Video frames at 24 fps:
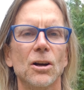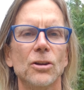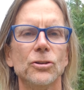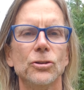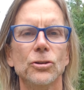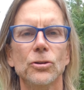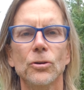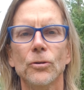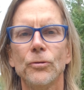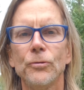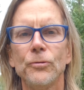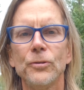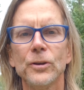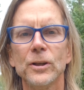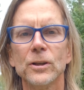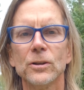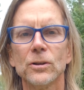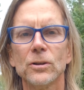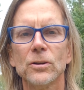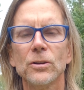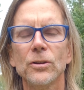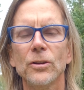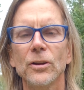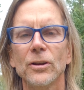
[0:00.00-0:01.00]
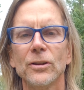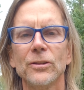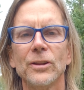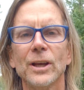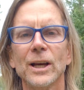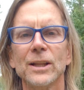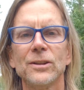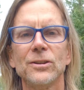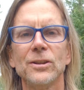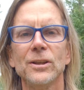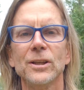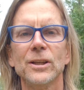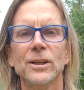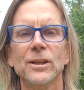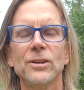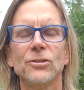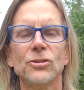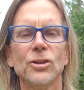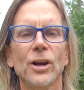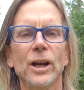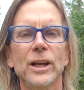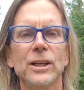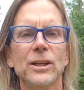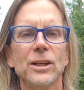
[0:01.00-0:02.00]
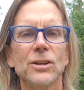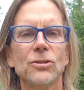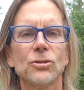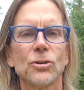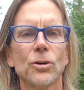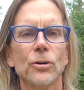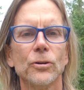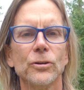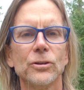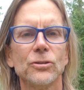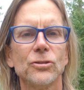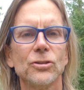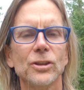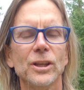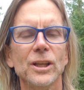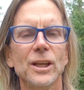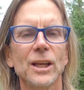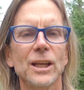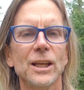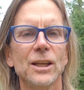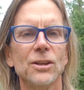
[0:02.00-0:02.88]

Do you feel that the Chinese currency